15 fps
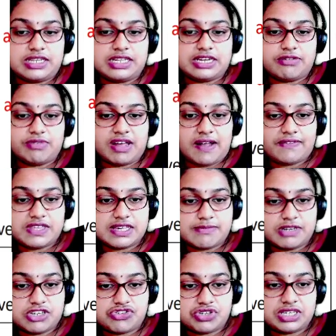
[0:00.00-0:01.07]
Then we have
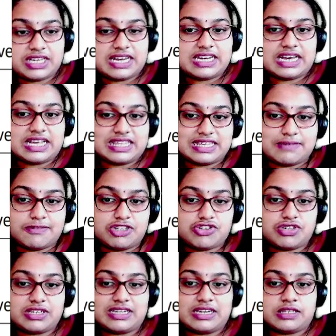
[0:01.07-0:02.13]
symmetric and
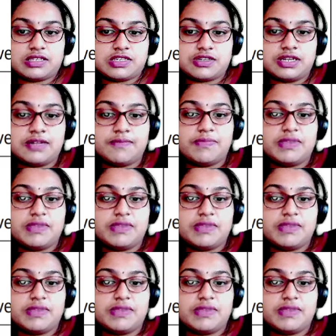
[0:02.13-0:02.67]
asymmetric clustering.